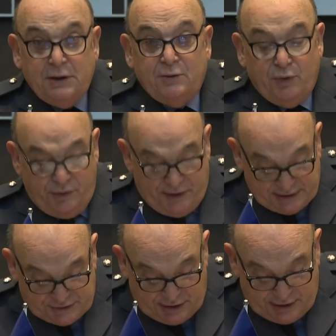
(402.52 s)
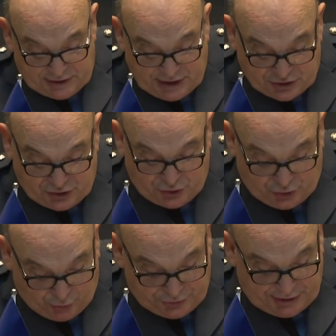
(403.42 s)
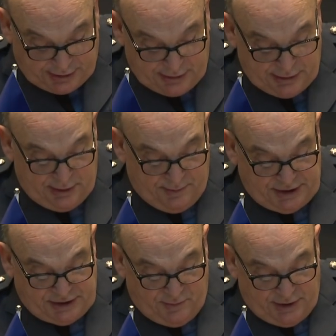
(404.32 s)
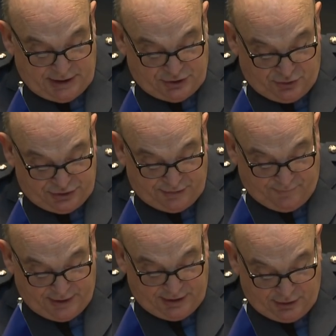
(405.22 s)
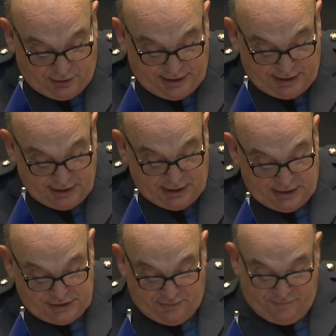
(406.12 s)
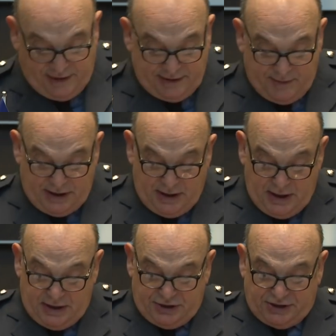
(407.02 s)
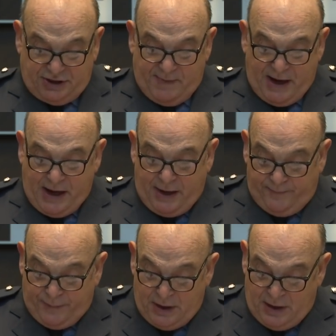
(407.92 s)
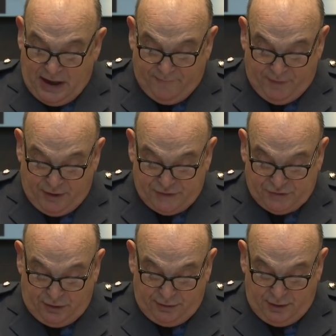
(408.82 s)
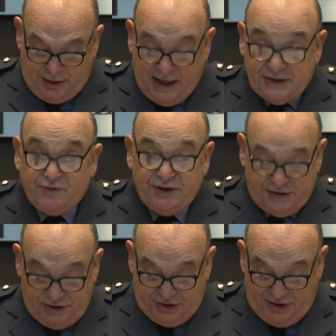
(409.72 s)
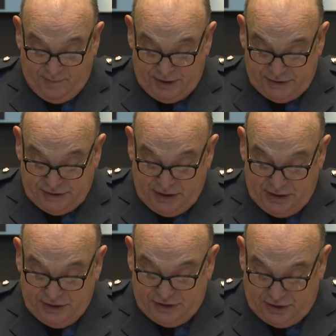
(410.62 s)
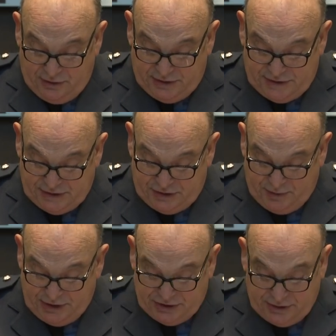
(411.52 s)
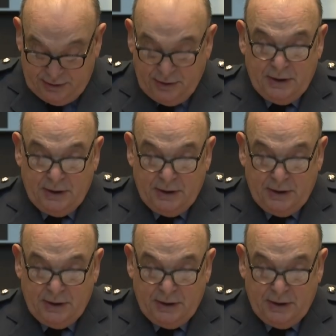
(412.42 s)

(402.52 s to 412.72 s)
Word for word: We will then turn our attention to Georgia, meeting with our Georgian friend and colleague, General Vladimir Chachibaya, and focus on his recent achievements, the security situation,